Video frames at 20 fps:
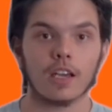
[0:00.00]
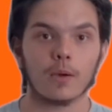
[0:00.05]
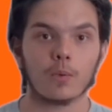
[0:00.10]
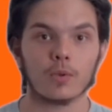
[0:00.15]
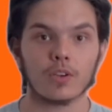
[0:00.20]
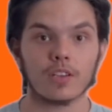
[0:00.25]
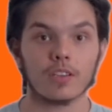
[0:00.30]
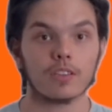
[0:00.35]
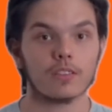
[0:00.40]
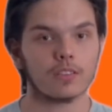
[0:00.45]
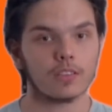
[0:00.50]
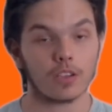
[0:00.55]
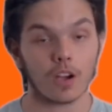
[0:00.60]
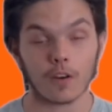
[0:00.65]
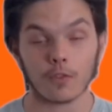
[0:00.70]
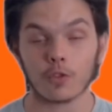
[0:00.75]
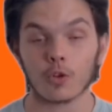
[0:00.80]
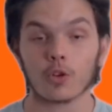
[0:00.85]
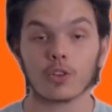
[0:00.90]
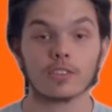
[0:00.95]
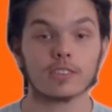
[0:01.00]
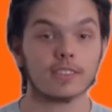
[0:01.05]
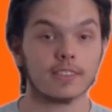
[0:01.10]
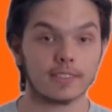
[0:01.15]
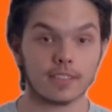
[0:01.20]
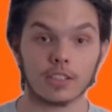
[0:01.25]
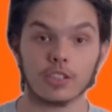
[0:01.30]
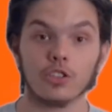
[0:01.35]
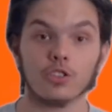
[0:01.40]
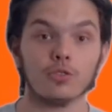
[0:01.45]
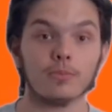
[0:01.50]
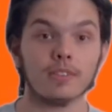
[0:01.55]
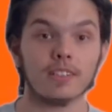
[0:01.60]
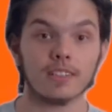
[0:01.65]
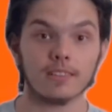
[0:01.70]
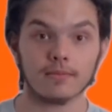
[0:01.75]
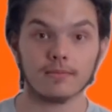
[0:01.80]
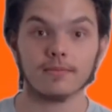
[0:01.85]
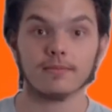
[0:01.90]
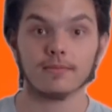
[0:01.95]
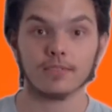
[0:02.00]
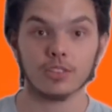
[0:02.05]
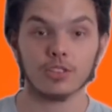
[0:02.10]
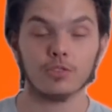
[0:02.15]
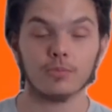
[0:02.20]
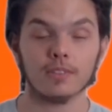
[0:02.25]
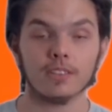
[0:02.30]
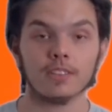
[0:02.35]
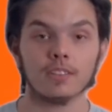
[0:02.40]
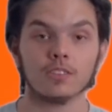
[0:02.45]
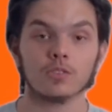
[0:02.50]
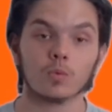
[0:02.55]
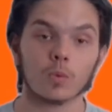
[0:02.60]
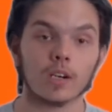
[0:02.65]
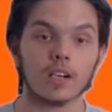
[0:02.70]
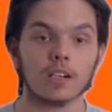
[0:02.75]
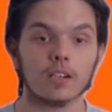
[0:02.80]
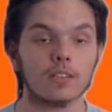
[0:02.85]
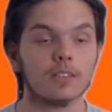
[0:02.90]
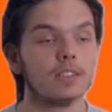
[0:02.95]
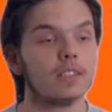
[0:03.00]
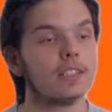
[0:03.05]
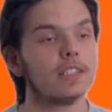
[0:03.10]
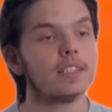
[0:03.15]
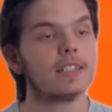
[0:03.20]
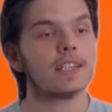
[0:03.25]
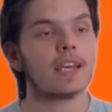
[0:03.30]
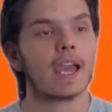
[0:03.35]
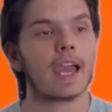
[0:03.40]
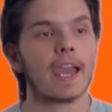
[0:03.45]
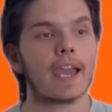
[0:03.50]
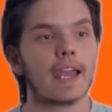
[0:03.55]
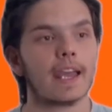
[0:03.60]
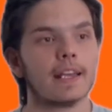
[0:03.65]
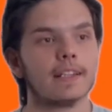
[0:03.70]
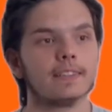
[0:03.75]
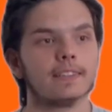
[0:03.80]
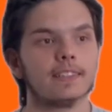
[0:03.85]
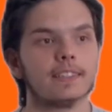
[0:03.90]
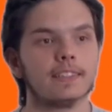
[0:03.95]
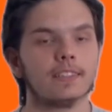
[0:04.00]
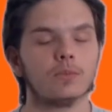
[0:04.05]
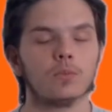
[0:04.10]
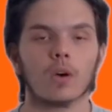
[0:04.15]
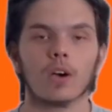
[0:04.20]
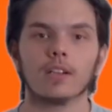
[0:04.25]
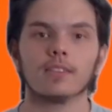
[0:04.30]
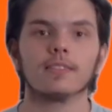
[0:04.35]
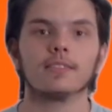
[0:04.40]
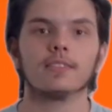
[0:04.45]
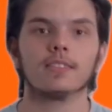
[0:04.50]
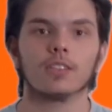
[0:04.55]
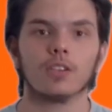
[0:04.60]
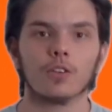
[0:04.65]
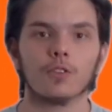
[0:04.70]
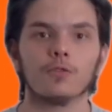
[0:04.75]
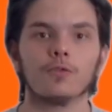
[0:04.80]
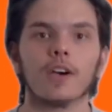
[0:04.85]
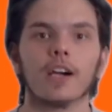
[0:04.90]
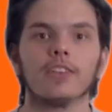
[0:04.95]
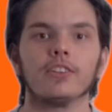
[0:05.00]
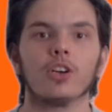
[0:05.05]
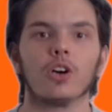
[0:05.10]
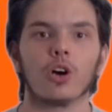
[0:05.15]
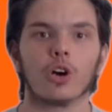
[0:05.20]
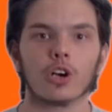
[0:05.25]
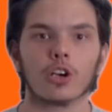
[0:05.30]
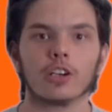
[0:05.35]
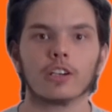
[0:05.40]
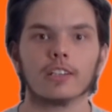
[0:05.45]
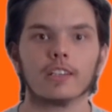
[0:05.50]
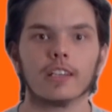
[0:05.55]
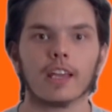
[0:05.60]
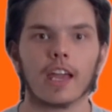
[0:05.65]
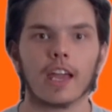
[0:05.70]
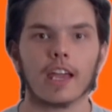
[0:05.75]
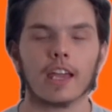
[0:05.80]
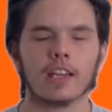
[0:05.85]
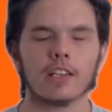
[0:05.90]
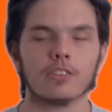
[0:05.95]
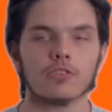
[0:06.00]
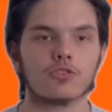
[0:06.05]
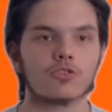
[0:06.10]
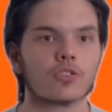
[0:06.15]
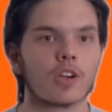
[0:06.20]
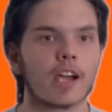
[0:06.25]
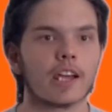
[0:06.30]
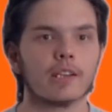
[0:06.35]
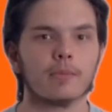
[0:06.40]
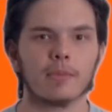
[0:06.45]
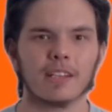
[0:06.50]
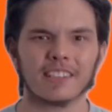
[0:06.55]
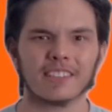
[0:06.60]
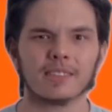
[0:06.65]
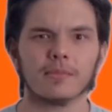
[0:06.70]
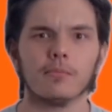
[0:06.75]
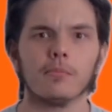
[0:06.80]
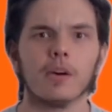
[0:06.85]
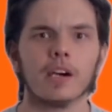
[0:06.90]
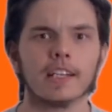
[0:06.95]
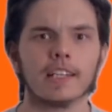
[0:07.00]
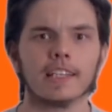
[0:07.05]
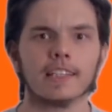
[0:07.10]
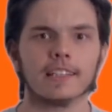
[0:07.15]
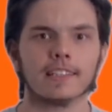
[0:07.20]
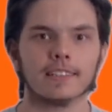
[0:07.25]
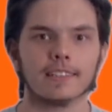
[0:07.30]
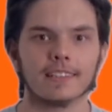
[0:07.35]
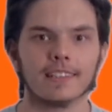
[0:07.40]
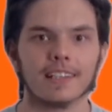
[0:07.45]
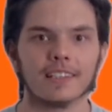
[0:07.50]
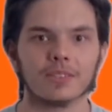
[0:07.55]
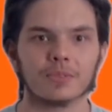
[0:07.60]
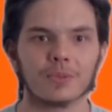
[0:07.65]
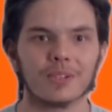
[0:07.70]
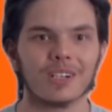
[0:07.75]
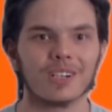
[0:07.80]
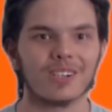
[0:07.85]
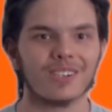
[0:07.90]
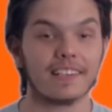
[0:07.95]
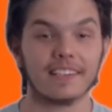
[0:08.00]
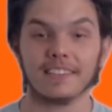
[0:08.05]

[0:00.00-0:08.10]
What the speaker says: With, of course, he's a human as well, and he wants to go find the Ark and try to make some money as well.